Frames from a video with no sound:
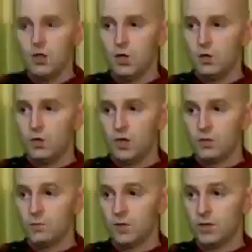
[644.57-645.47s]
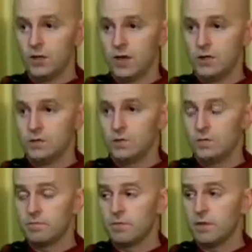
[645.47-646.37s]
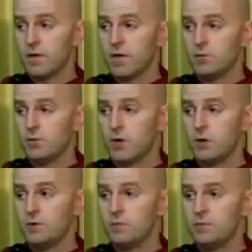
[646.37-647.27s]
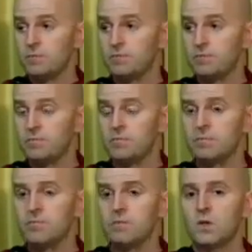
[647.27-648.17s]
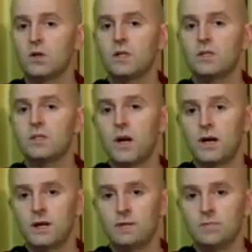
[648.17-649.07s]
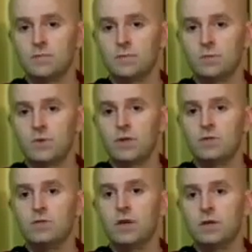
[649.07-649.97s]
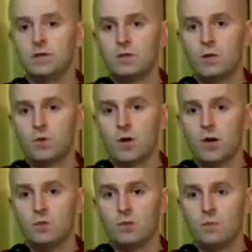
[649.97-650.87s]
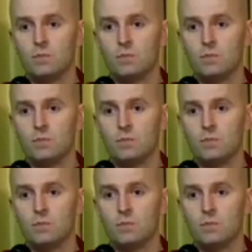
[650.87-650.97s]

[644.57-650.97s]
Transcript: who doesn't realize that they have a problem, they're going to die with that very same problem.